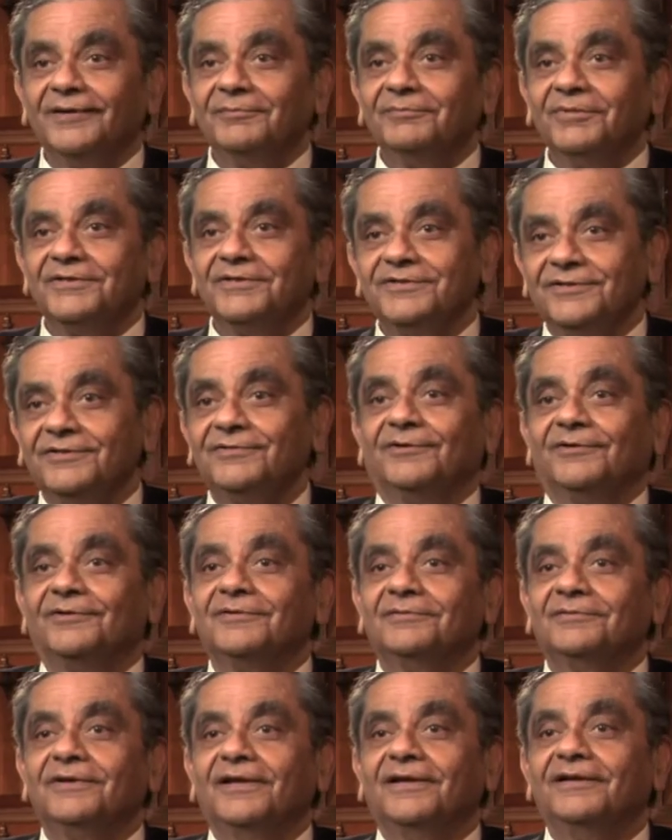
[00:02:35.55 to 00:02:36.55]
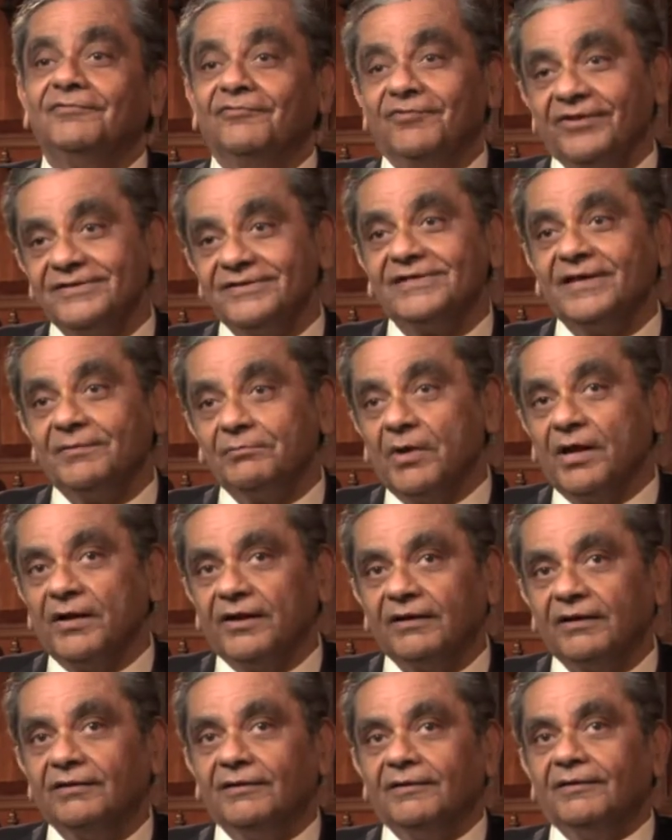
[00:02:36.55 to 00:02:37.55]
and raising
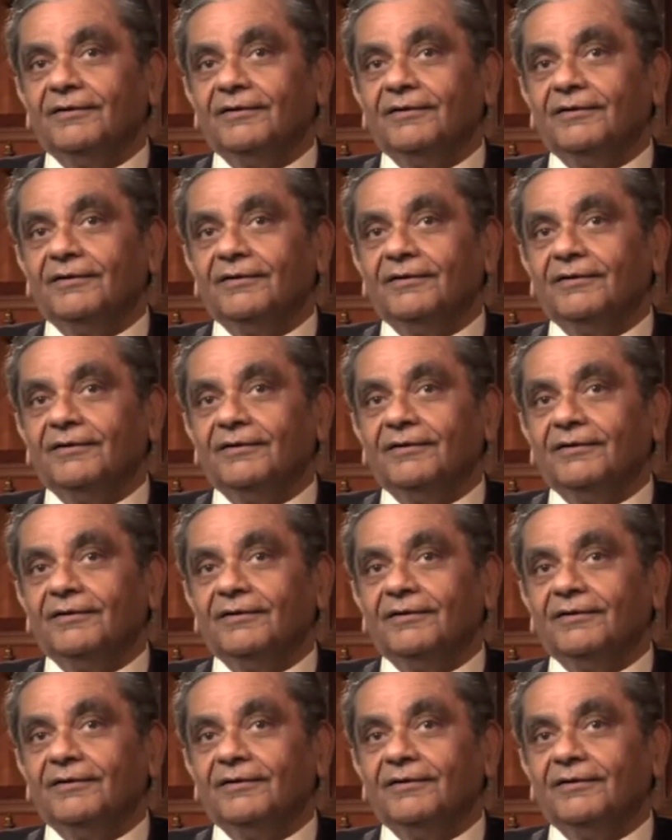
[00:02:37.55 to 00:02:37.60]
money.